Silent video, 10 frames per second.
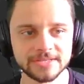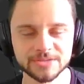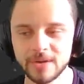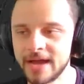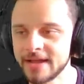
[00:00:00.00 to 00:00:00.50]

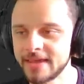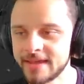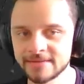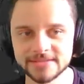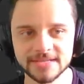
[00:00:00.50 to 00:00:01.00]
That's why I
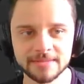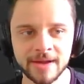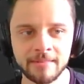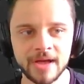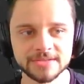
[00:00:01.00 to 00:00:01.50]
can't see
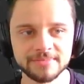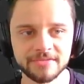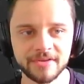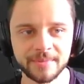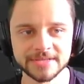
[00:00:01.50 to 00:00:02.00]
my mouse, but
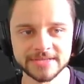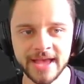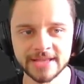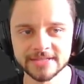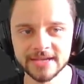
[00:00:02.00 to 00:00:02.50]
if I press
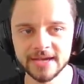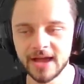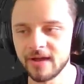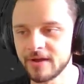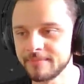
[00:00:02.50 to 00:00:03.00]
ESC,
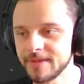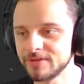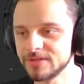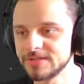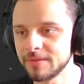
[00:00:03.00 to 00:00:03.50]
I'm gonna be
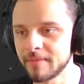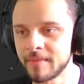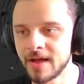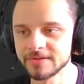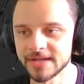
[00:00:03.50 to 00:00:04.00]
able to see my
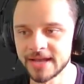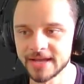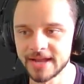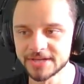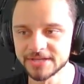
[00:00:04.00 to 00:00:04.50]
mouse, and I
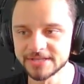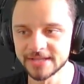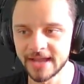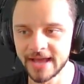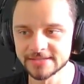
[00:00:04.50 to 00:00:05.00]
can actually
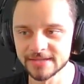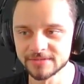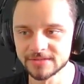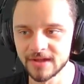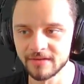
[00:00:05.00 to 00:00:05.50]
select some
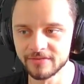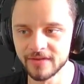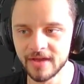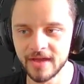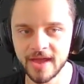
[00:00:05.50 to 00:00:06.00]
stuff
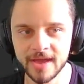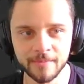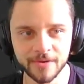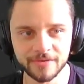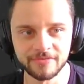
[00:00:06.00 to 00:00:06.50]
and
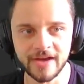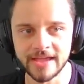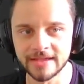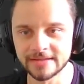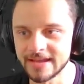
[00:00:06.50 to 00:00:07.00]
modify
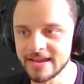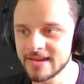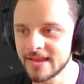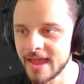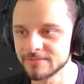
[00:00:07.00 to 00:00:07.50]
it
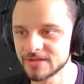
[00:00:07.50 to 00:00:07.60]
in game.